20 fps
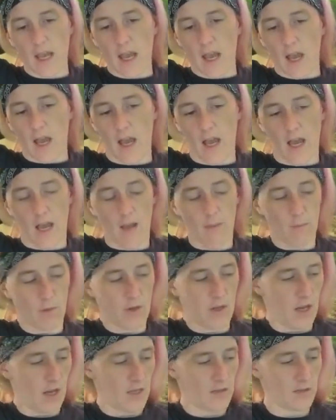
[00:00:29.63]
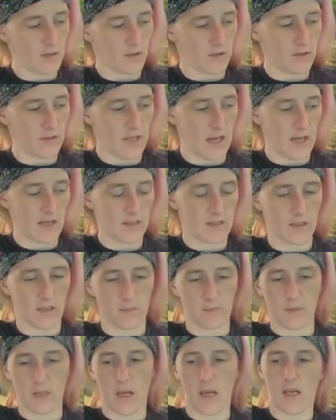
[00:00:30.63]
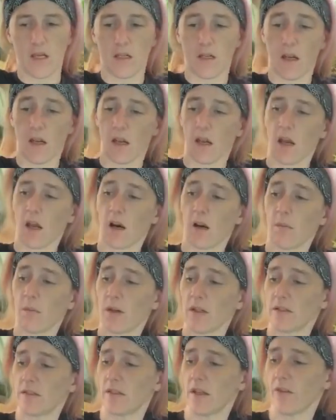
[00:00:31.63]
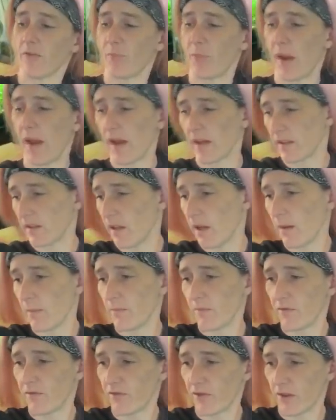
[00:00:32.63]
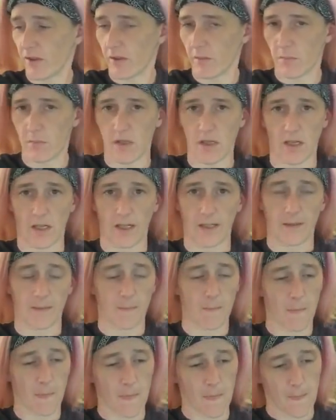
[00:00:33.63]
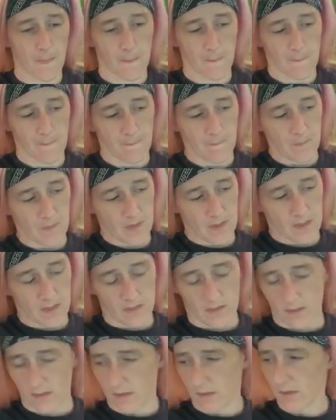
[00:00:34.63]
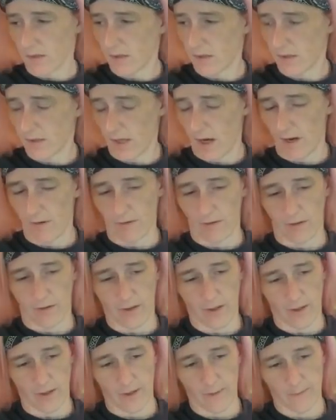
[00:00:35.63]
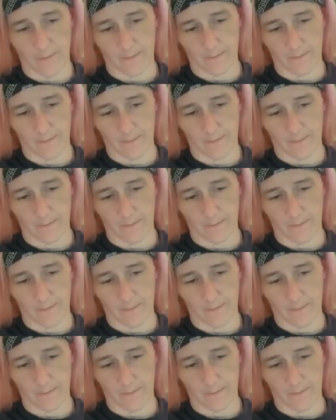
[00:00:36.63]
Okay, so status update. I got all my stuff packed up for the meeting. It's in this styro here.